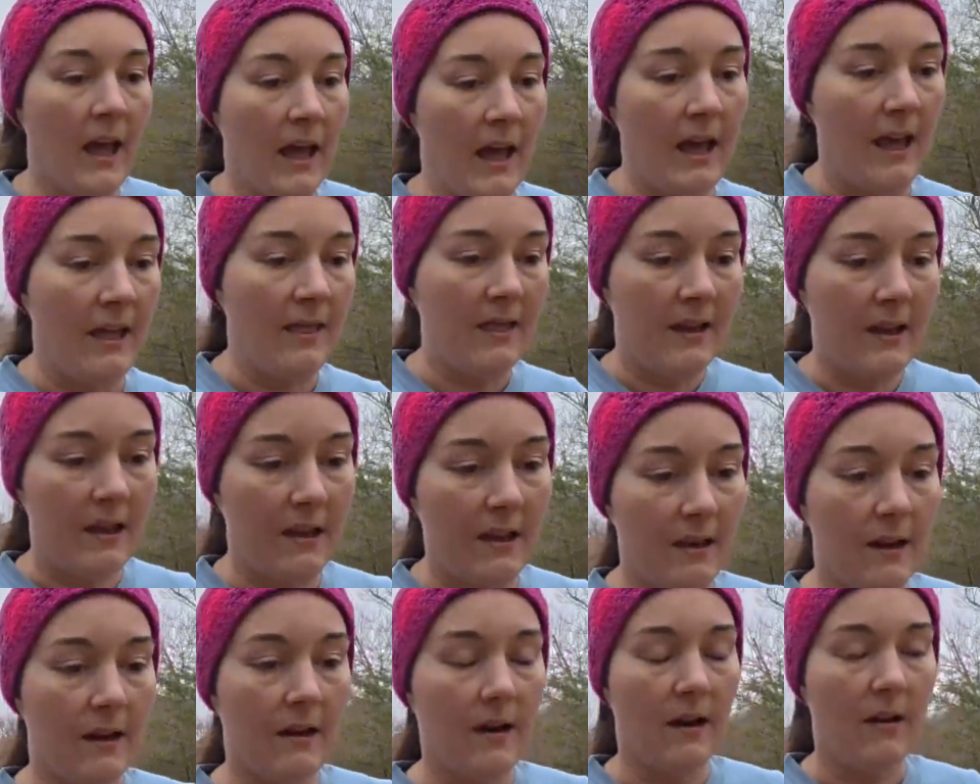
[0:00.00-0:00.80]
And
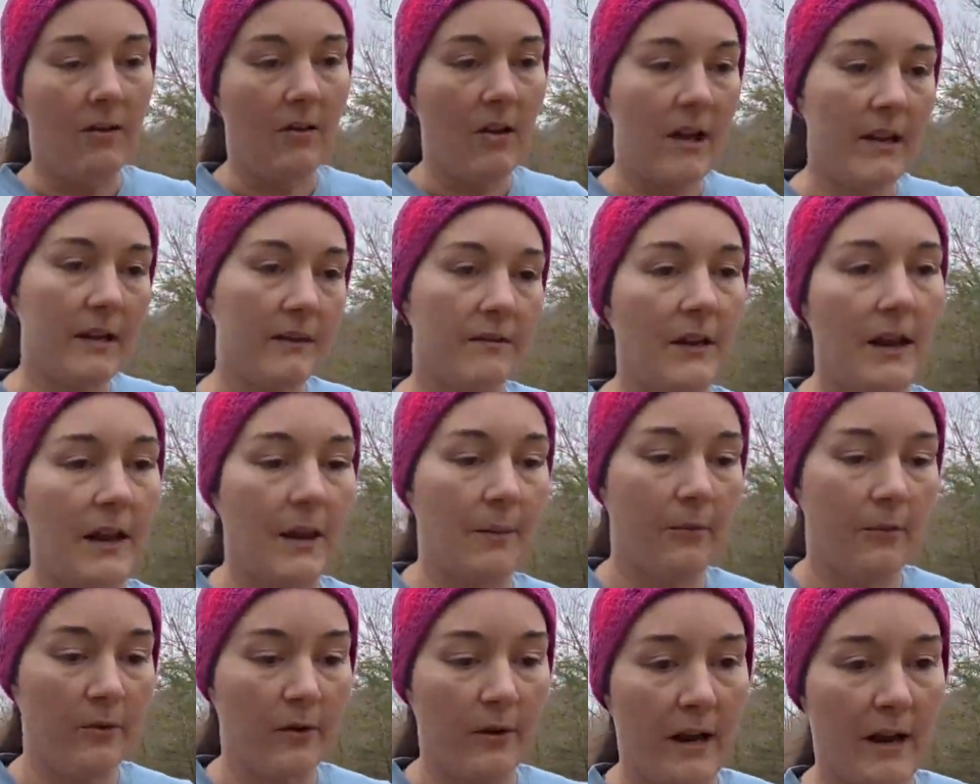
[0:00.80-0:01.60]
then a lot of
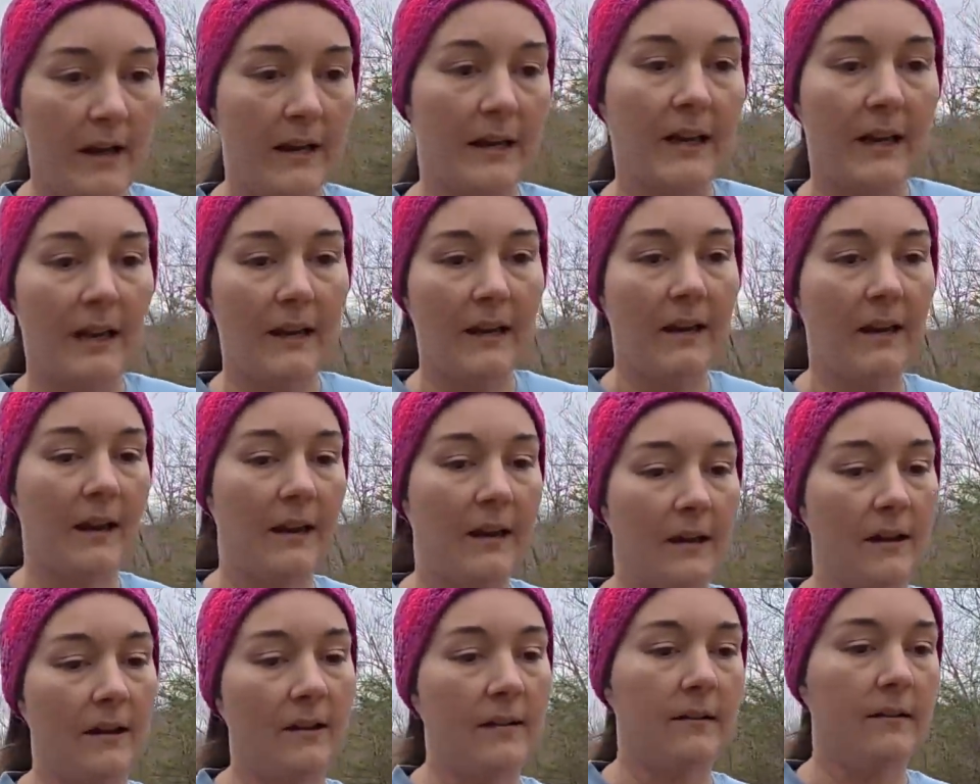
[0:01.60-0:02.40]
times what I get
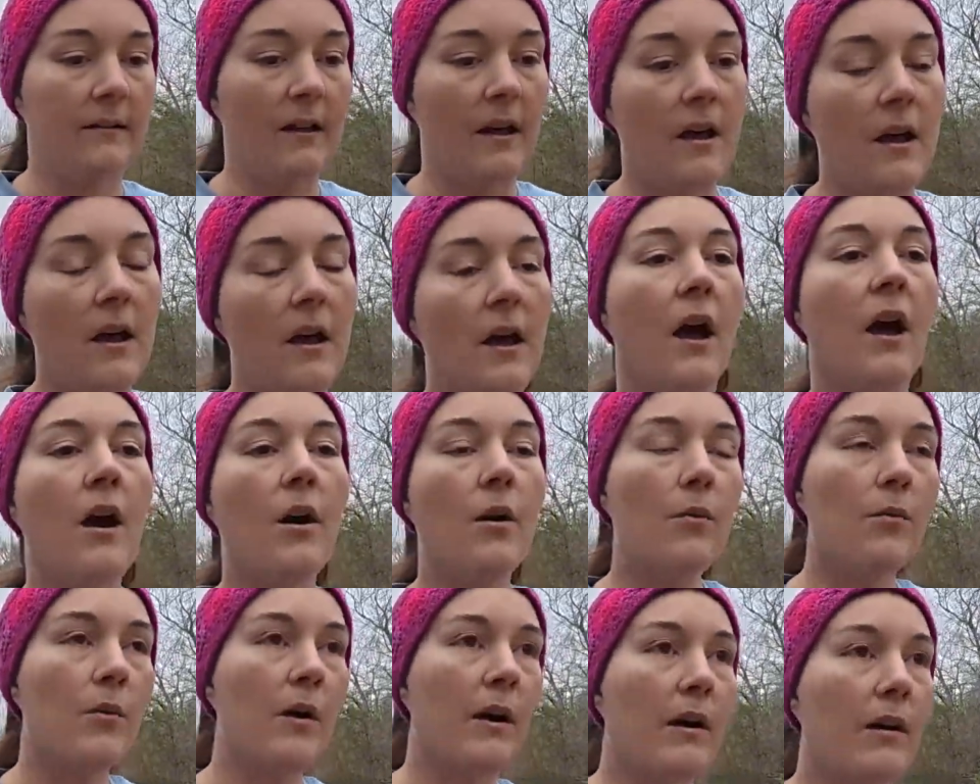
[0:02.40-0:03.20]
is,
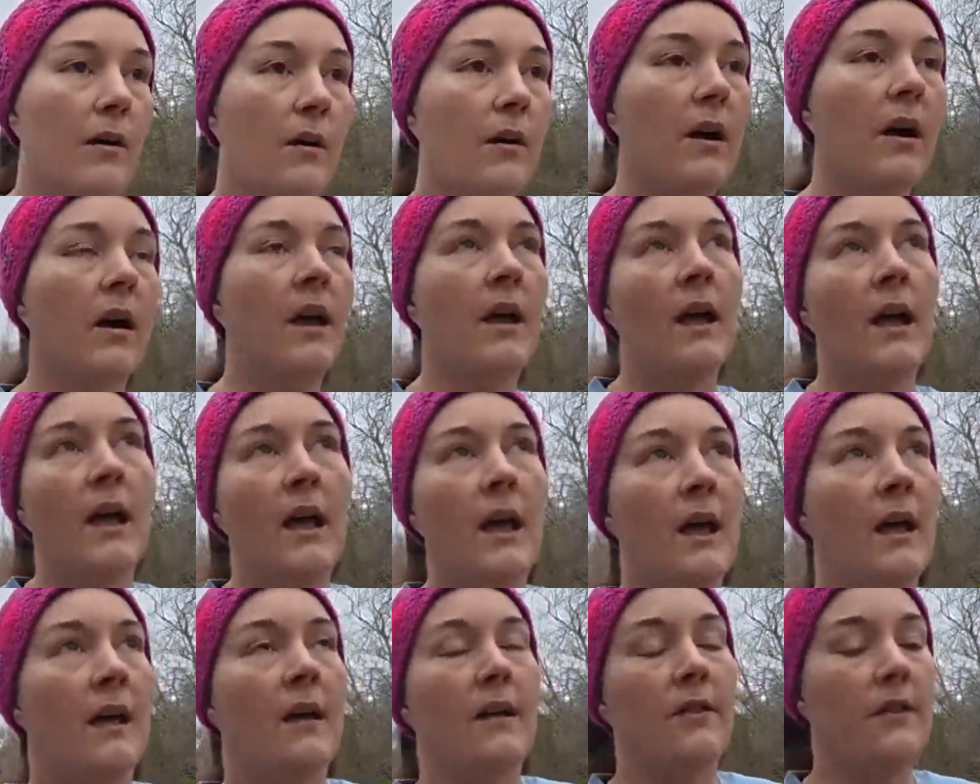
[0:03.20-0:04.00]
oh, well,
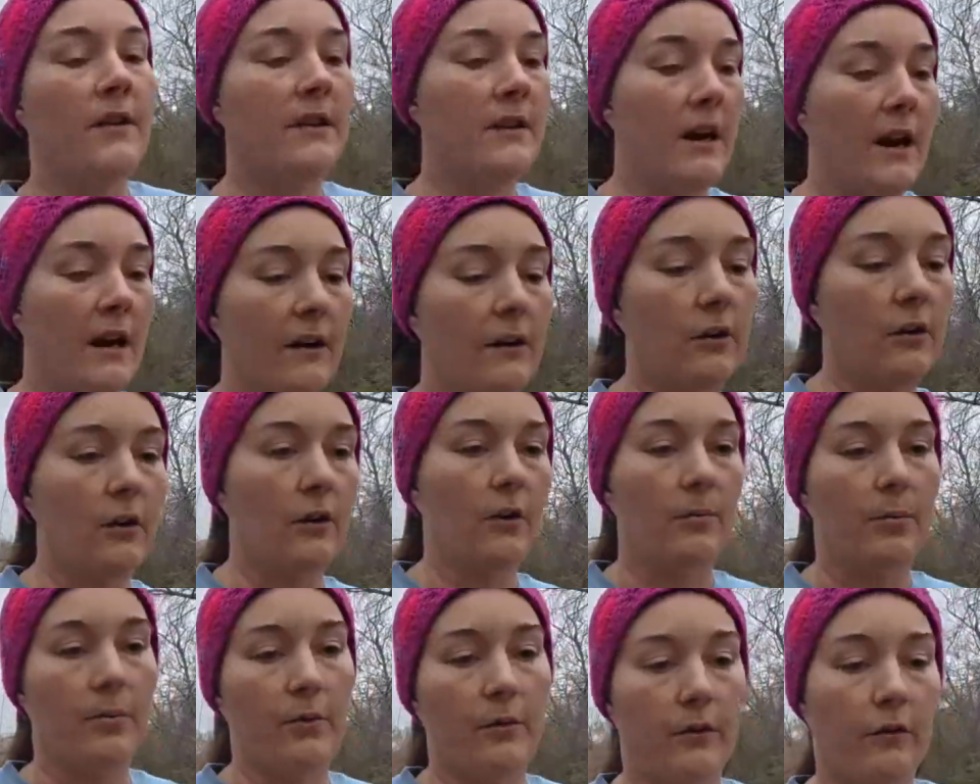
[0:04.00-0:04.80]
the
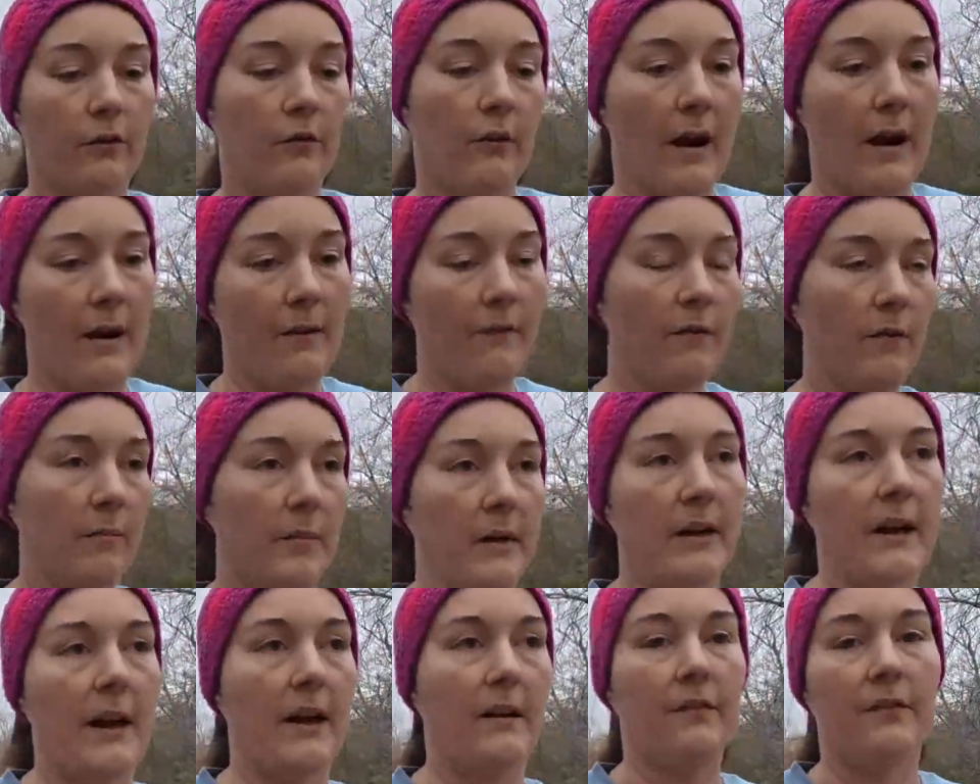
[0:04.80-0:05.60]
doctor prescribed for me
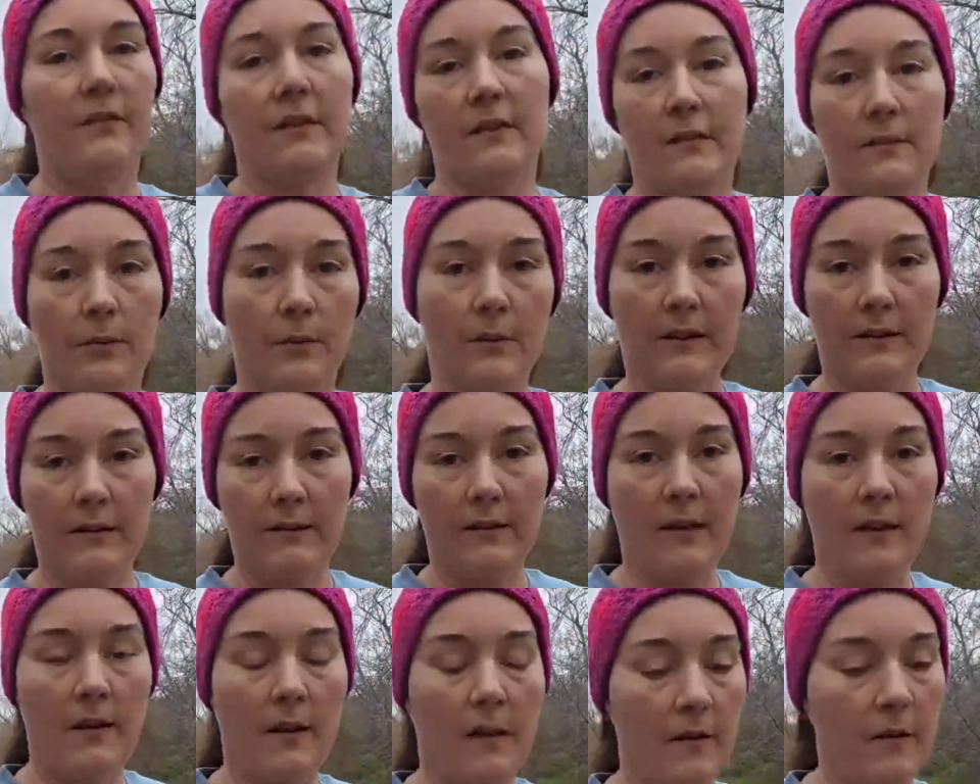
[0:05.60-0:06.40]
to have 6 weeks
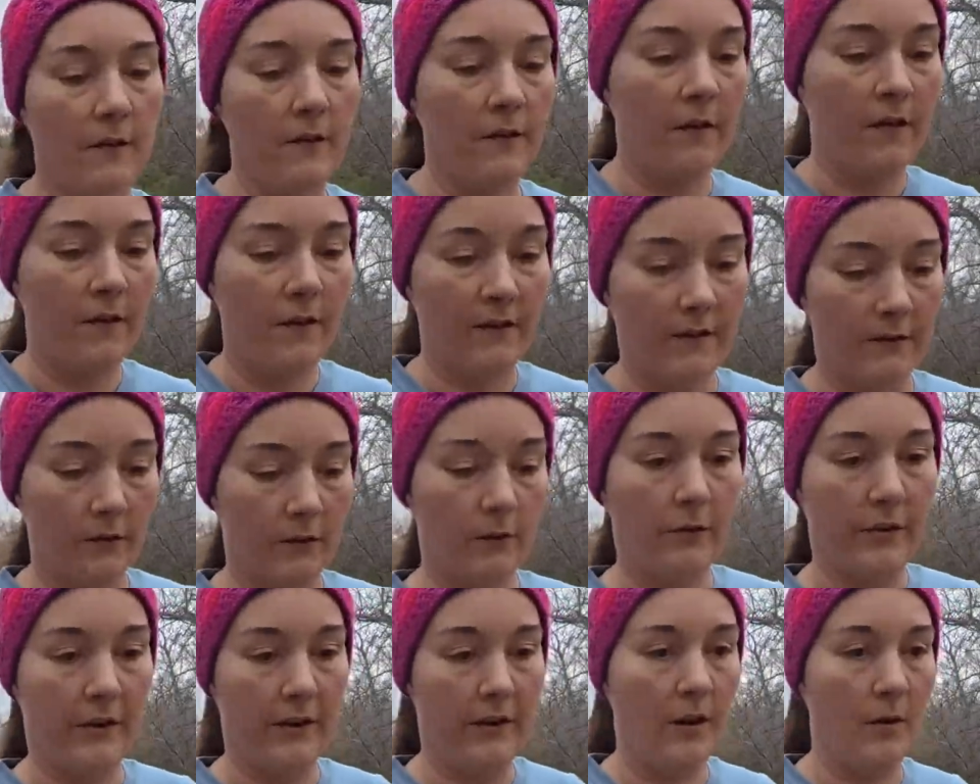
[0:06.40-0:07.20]
of
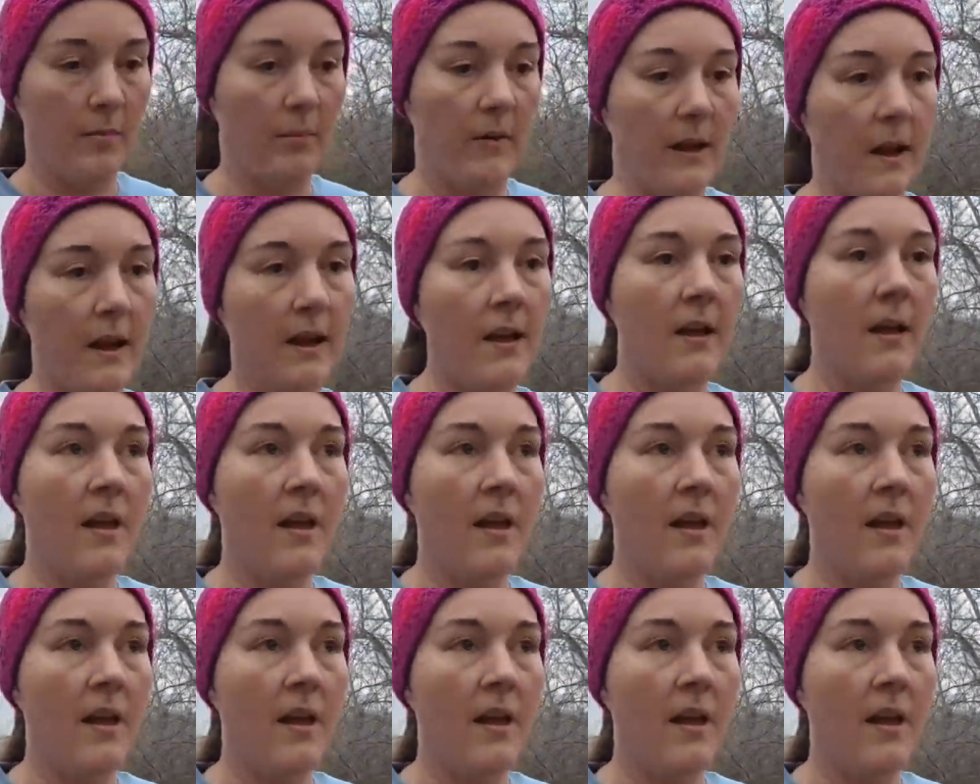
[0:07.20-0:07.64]
physical therapy.